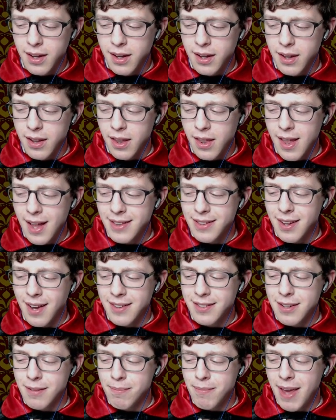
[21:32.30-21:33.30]
That
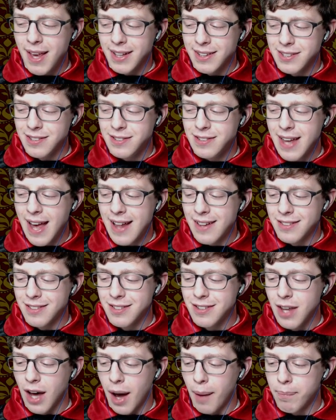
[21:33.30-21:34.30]
doesn't make sense,
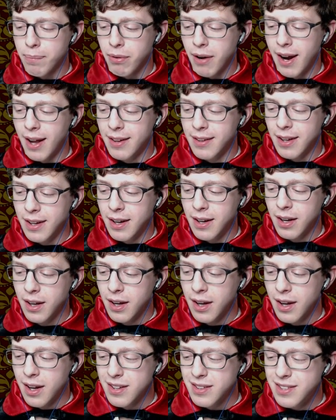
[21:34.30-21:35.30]
thought Brandon.
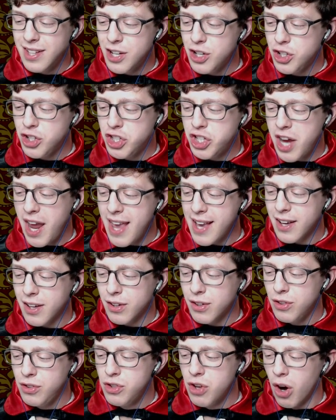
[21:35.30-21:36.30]
Did Jake
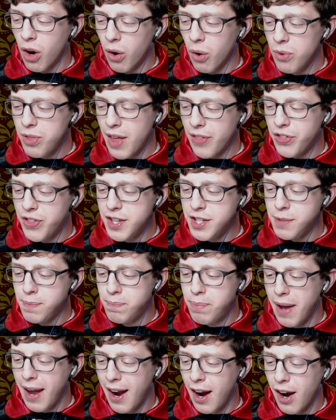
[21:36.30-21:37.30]
know that this
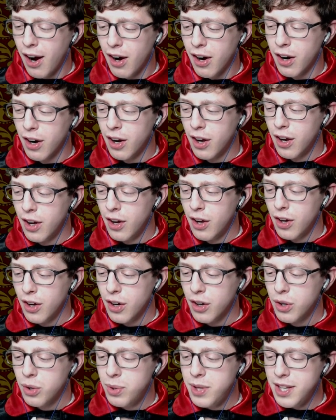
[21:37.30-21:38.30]
bear,
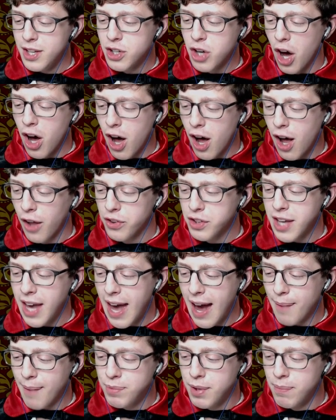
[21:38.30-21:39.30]
who he called
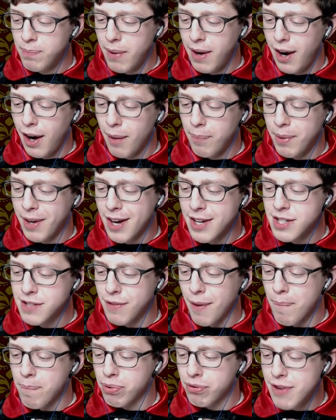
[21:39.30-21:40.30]
Captain Bear because of a
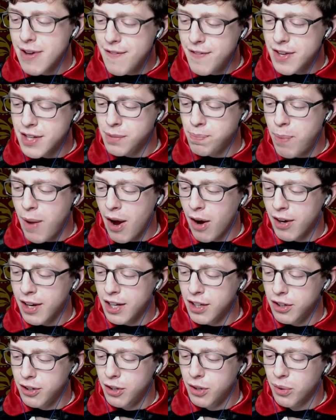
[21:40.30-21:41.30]
previous bear he
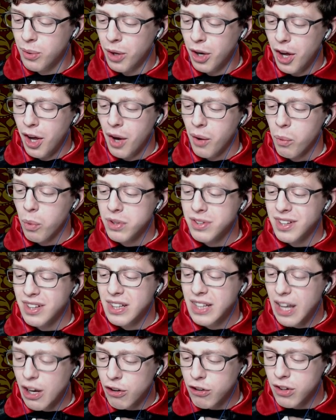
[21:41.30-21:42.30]
knew, was
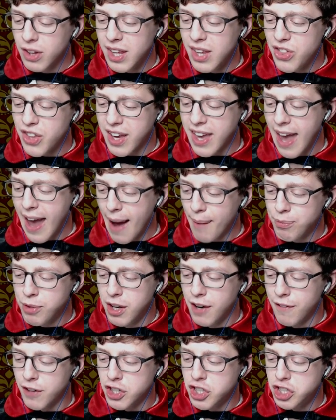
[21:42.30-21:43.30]
literally the captain
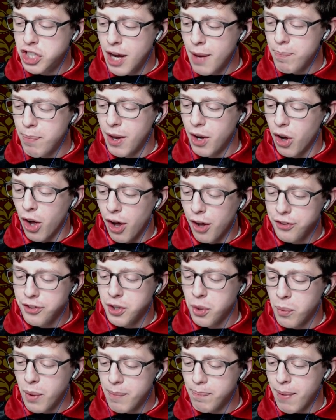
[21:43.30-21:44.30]
of a ship and also
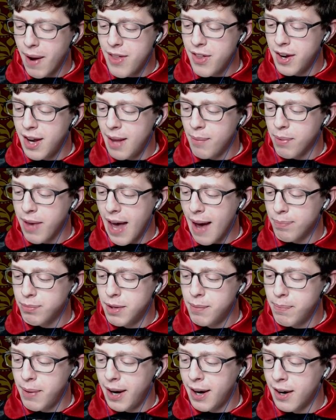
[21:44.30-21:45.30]
went by the name Captain
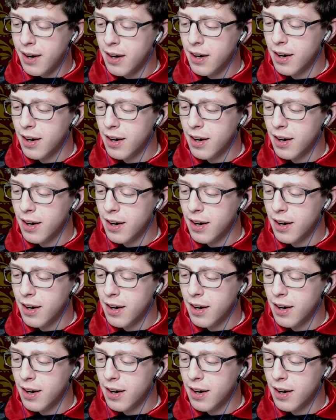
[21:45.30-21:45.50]
Bear?